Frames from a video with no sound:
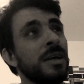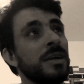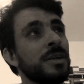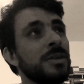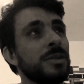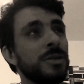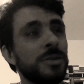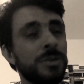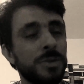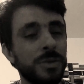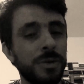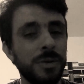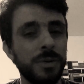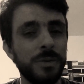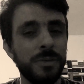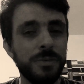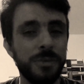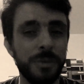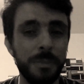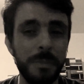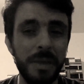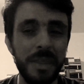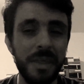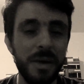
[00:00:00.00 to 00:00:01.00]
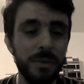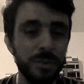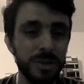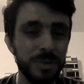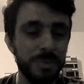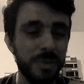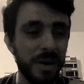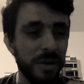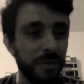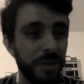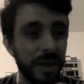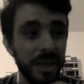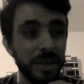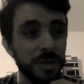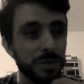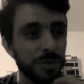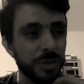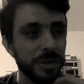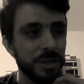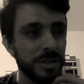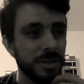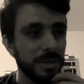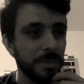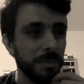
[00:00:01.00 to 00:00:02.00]
So for me that was very
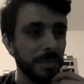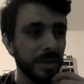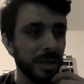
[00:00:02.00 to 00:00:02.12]
interesting,